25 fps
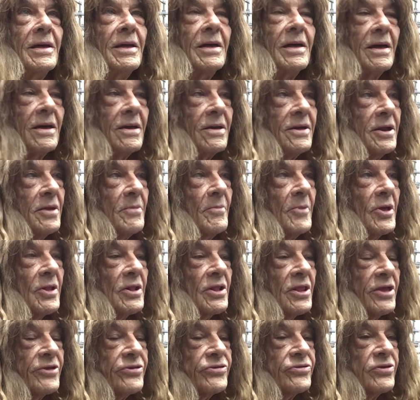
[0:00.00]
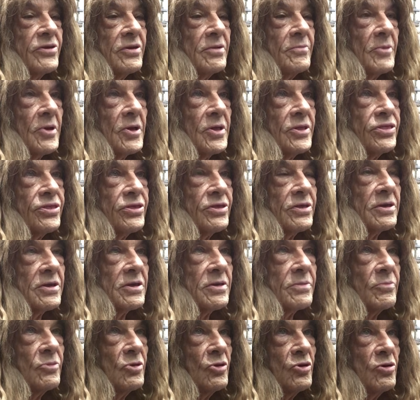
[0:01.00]
Less than a month. I got
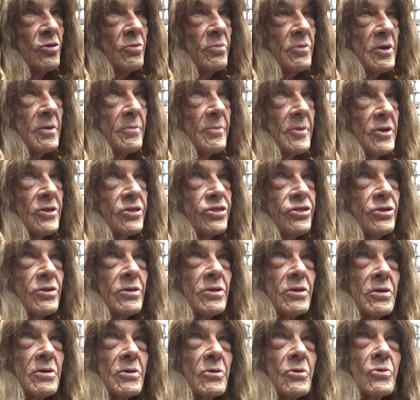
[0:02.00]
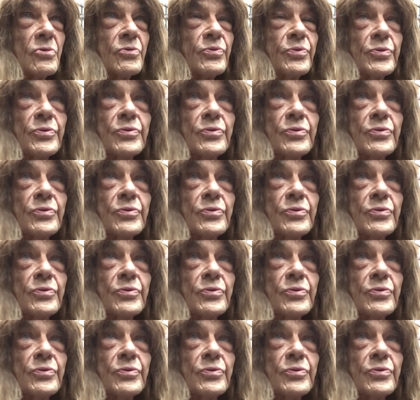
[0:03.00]
about a month, so I'll go